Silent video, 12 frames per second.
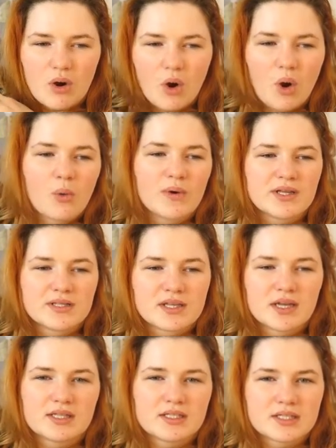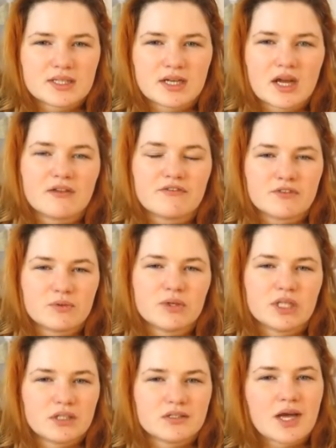always ends that I feel
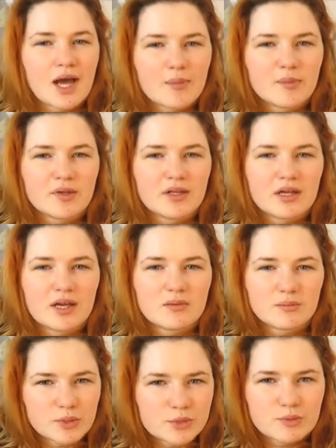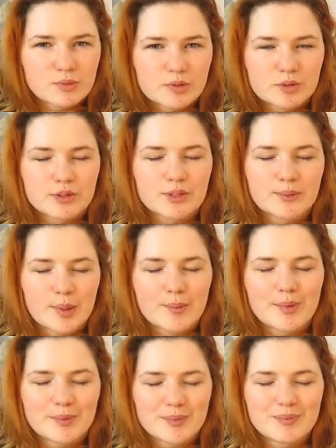really unhappy and miserable
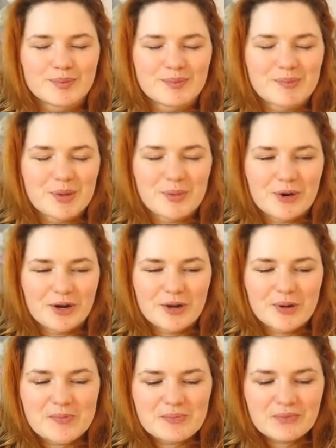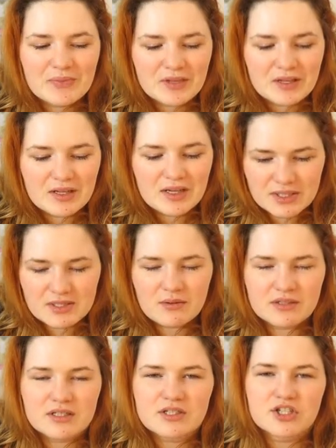about my work. The reason I
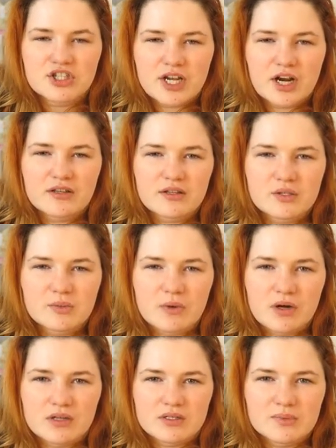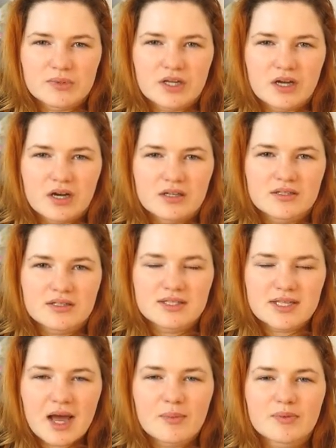wanted to share this was because
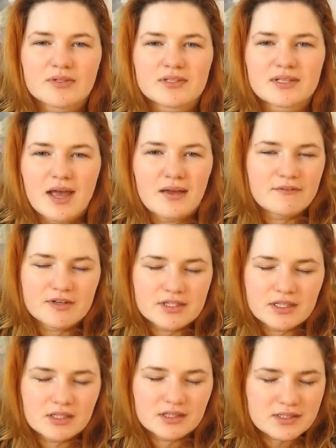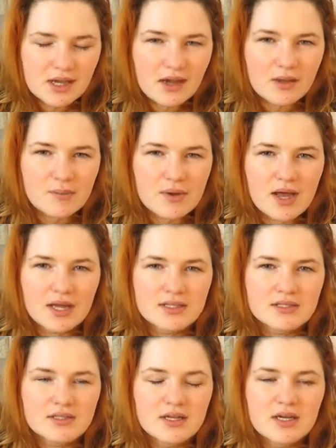this happens every single time,
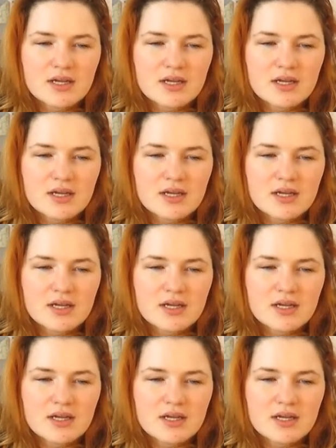and